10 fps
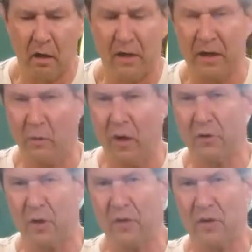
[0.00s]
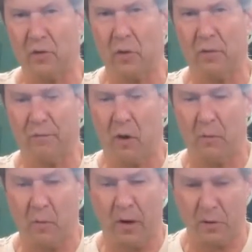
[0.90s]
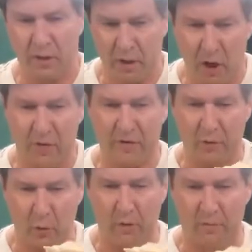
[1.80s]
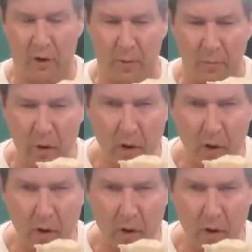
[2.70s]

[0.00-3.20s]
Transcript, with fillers: Now you want to drink this through the foam. You want to drink the coffee through the foam.